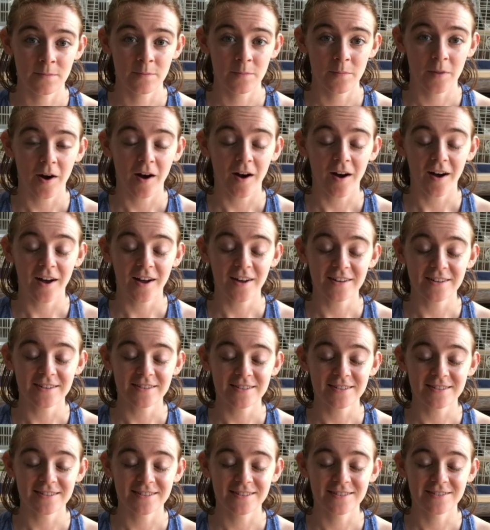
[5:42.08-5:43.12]

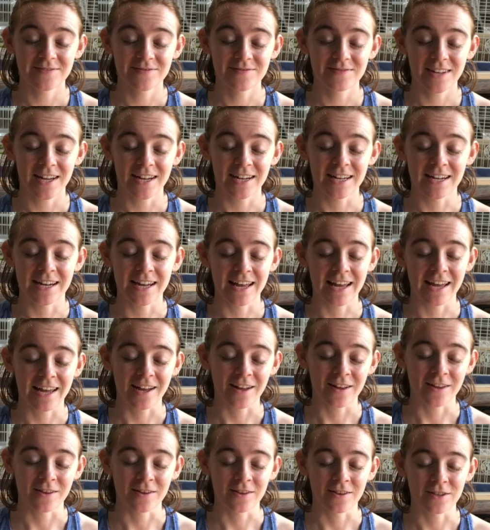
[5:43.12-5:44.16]
pause, and
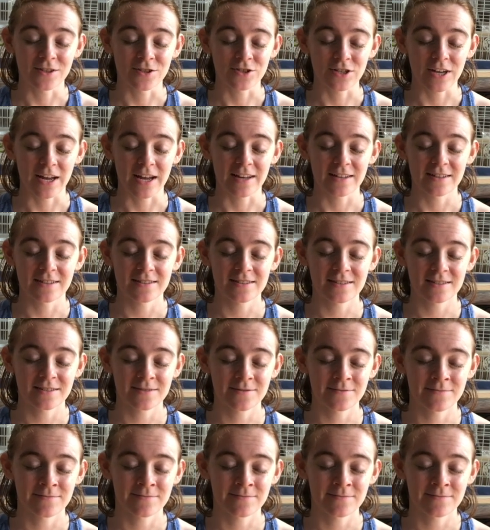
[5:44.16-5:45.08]
inhale in the chest,